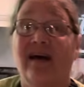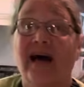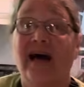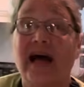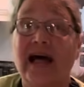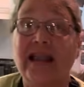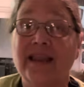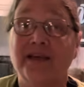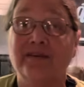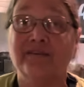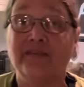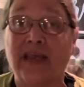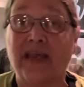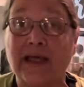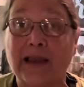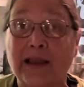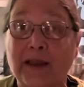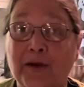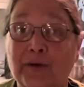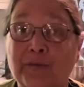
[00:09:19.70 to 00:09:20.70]
I love
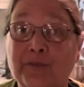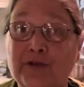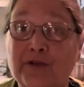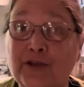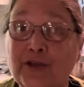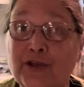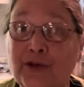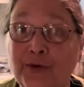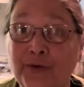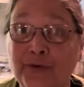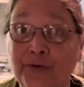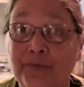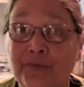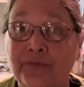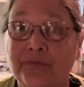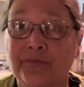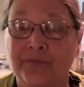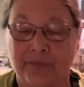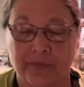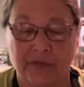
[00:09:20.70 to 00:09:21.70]
cantaloupe, do you?
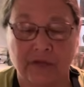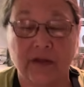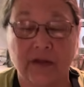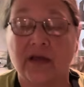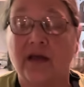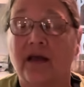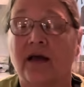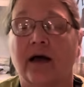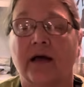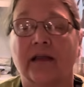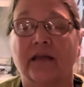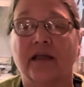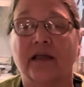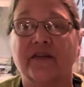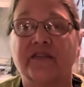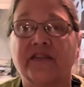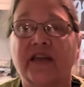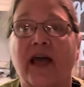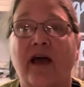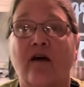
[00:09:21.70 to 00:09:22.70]
I
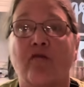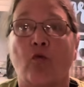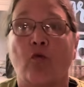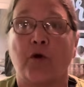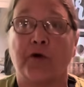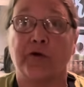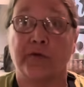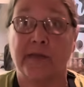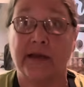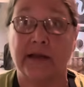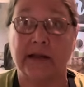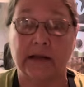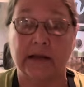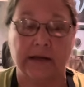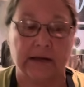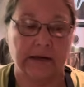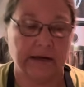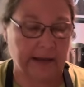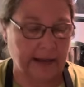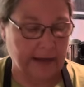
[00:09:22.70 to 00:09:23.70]
love to have watermelon
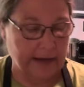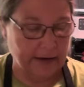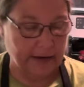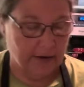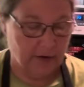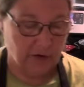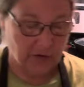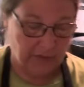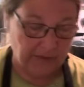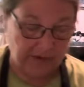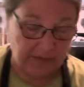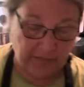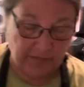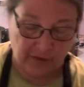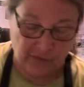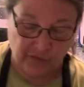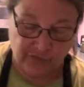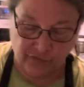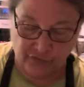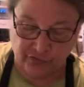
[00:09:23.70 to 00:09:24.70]
and cantaloupe in my
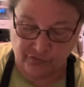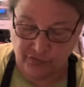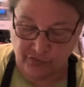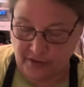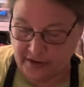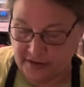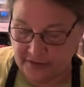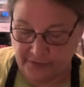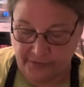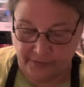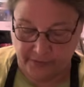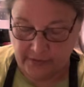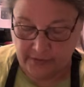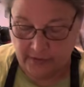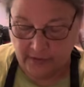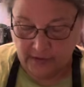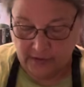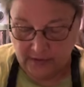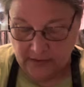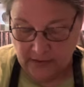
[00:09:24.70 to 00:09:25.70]
refrigerator
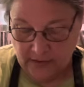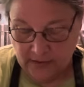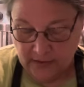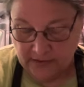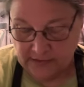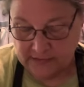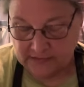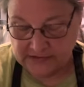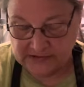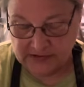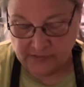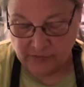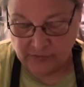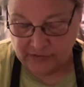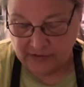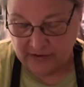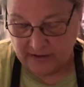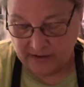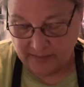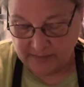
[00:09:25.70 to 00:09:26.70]
in the
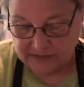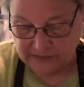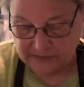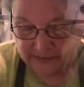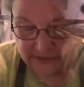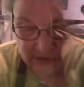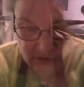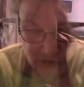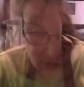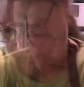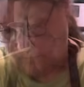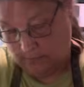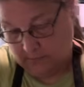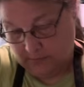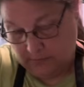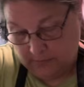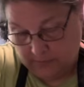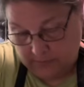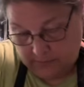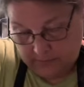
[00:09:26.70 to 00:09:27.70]
summertime especially.
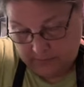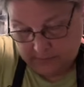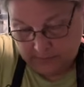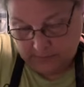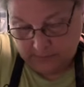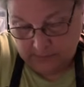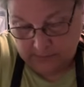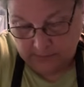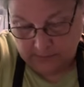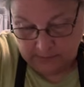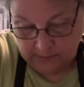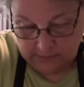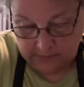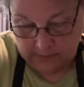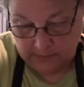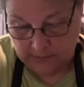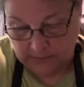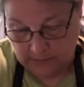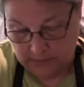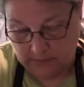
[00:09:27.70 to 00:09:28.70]

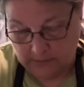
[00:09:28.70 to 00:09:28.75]
All